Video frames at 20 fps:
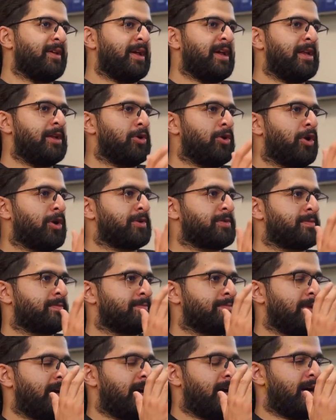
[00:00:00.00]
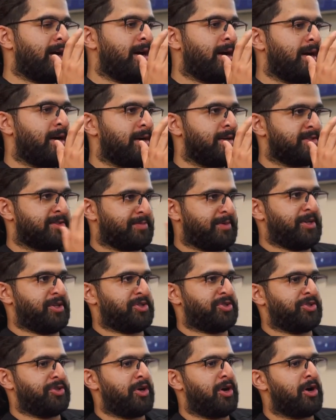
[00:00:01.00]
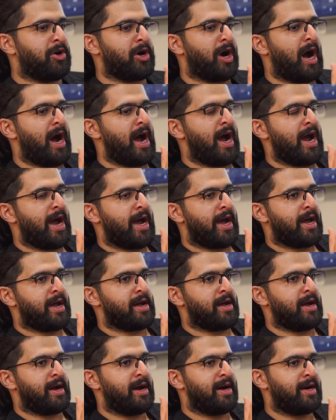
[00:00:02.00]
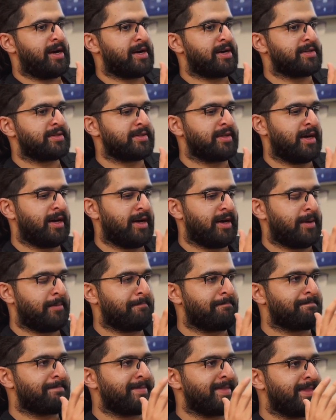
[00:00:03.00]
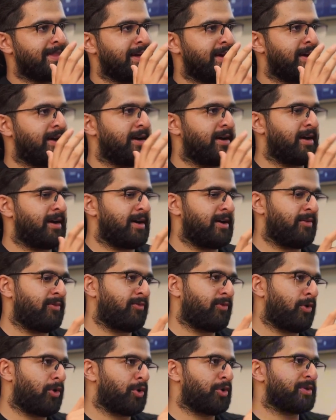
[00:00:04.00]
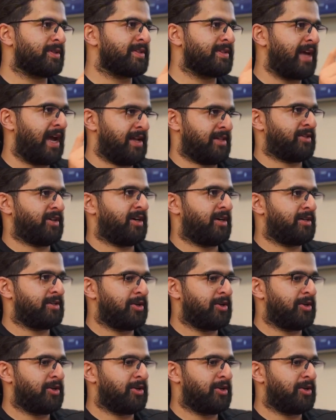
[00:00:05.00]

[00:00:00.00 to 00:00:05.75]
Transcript: in your speech, I heard the word data.